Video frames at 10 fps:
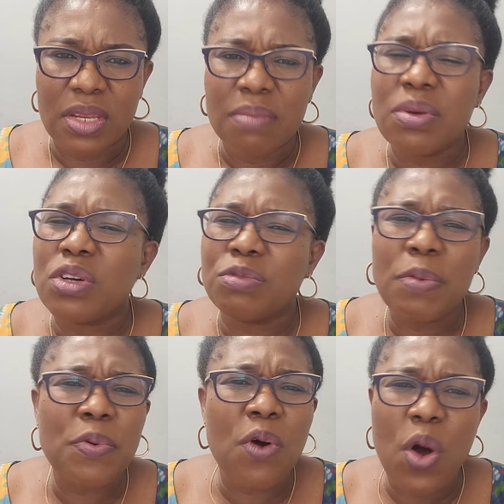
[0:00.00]
Because
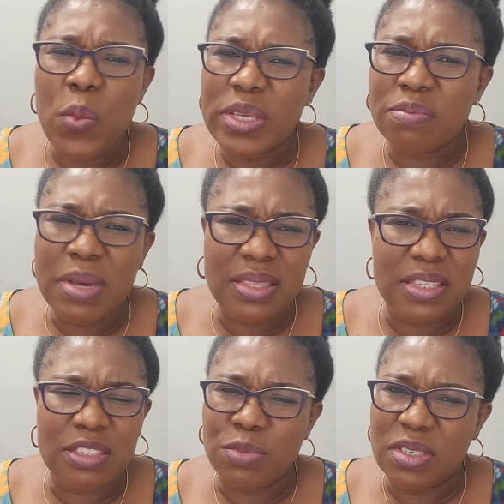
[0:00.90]
people always make
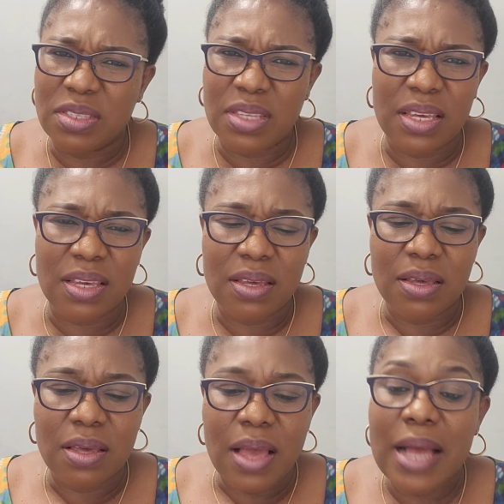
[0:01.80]
this mistake.
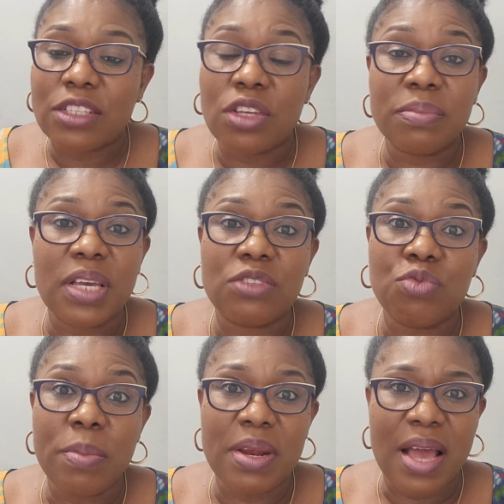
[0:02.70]
And sometimes
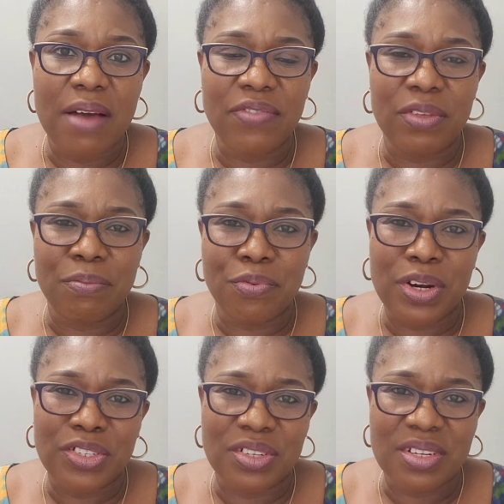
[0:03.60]
women have the
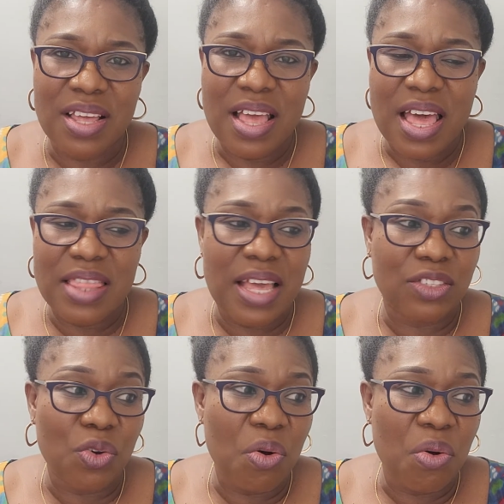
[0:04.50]
impression
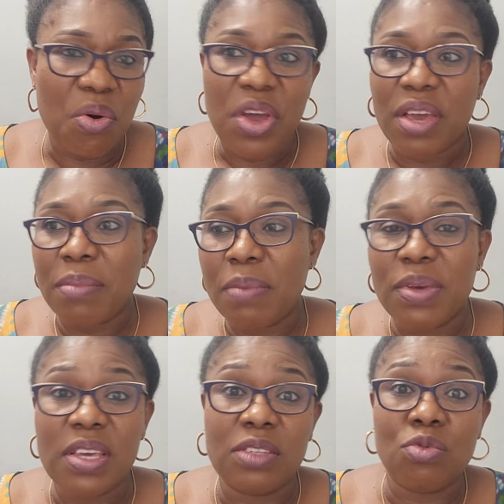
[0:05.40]
that, oh,
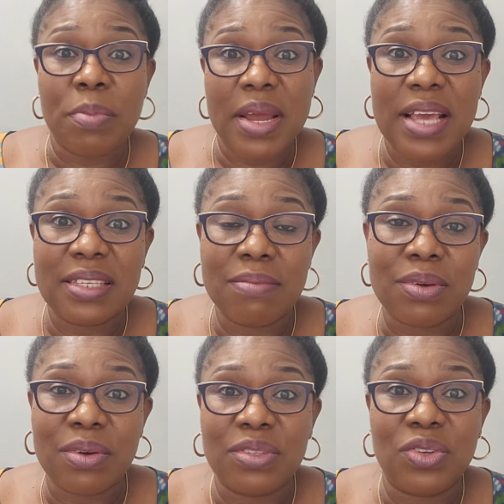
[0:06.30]
maybe he's womanizing
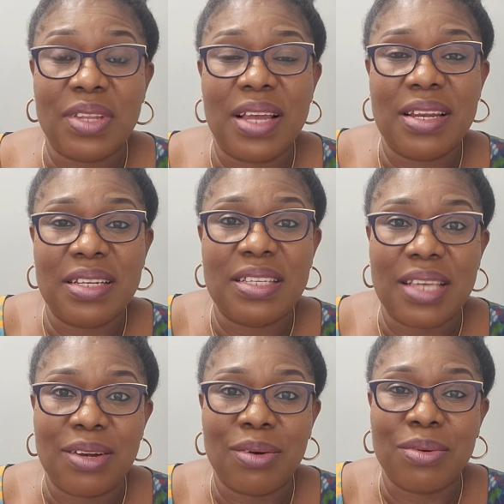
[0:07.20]
because the other ladies
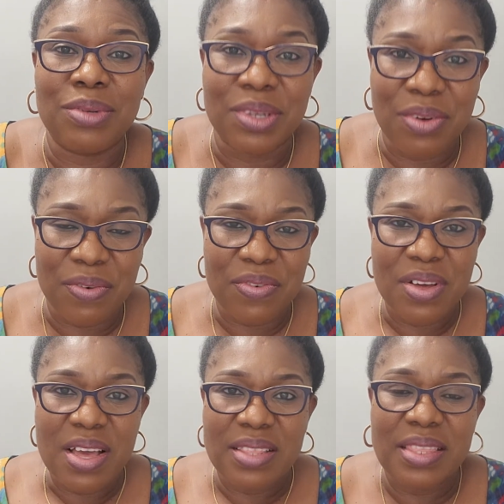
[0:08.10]
are not good enough.
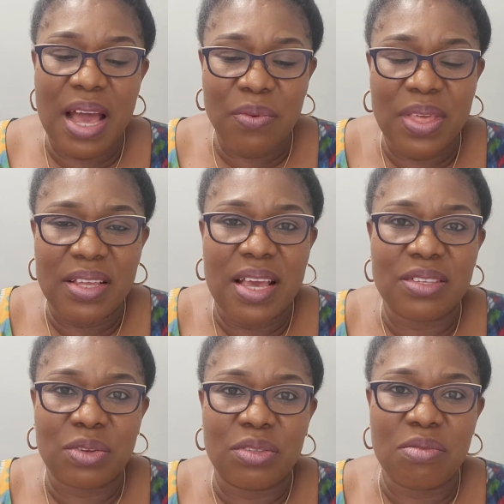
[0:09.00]
Now that he
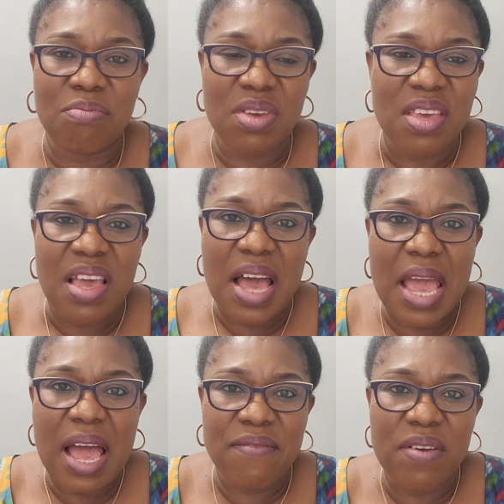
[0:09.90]
has gotten me, I
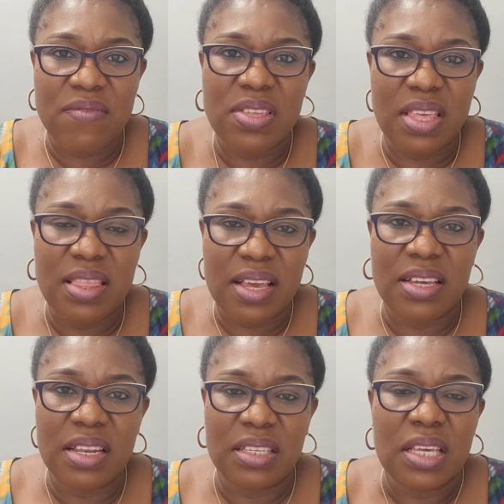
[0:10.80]
have everything that he
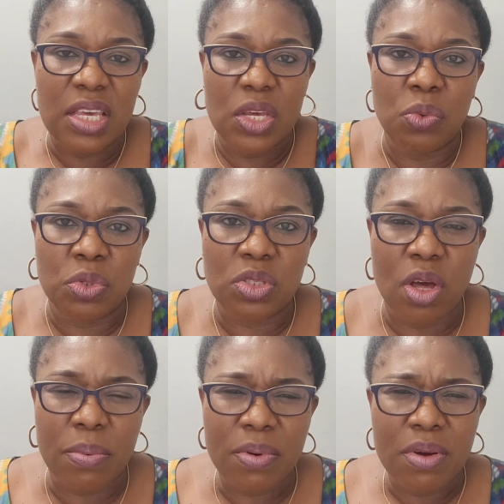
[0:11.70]
needs, he will
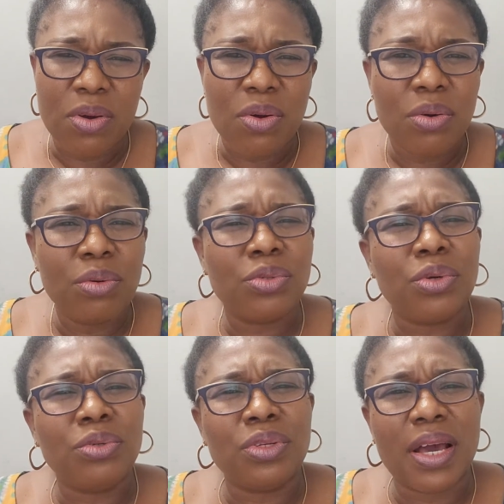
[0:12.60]
stop. Who
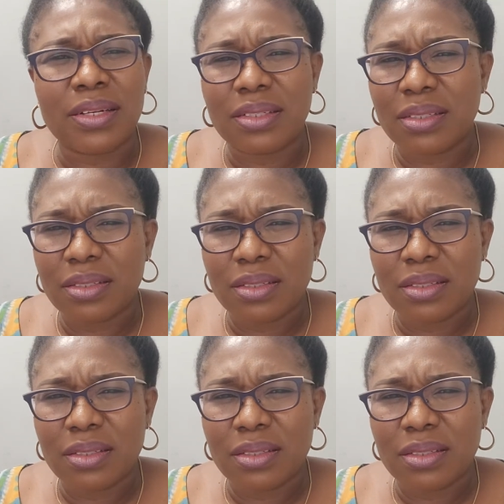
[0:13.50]
told you that?